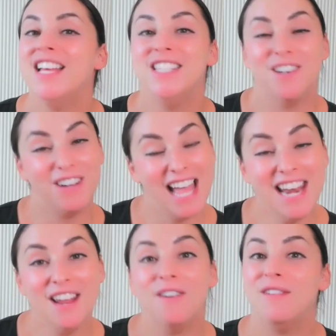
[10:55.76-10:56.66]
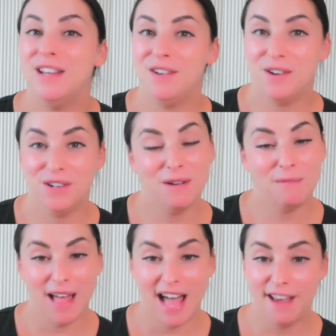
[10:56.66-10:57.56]
So again, when you go to
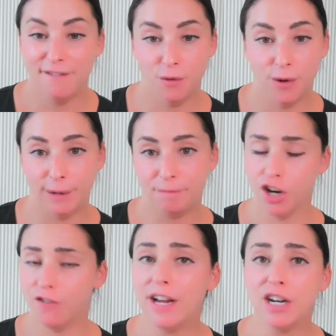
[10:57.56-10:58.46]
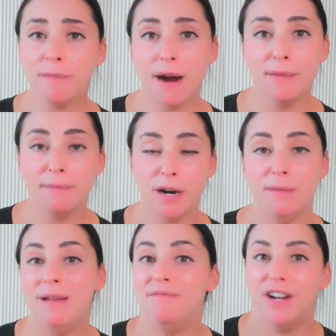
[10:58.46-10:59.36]
apply for your fire department
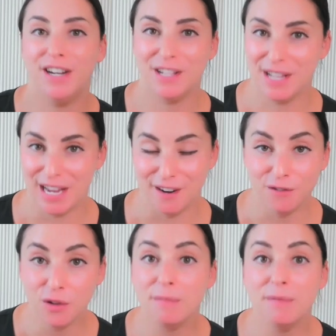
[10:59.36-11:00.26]
permit, they're going to look at your floor